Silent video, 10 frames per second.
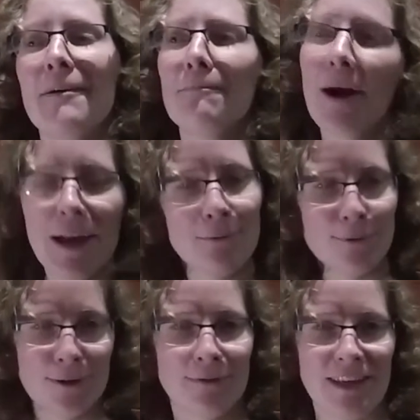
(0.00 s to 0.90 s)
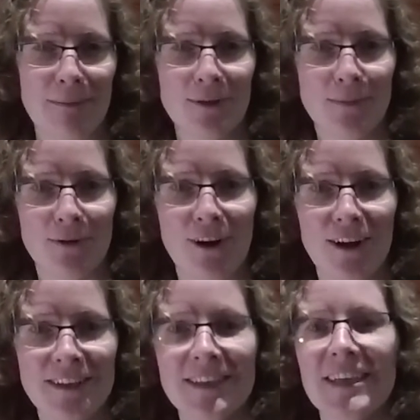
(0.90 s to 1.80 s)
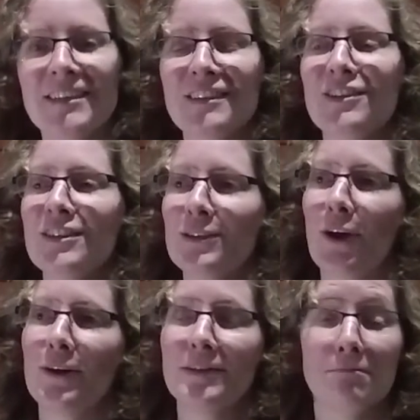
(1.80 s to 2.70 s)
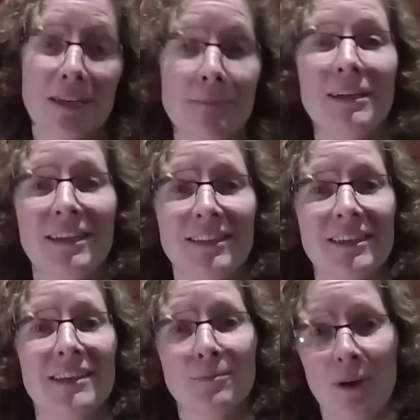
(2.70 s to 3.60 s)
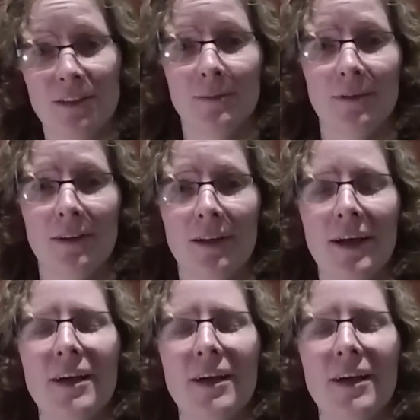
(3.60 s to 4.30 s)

My rule of thumb with bras is to just go as minimalist as possible.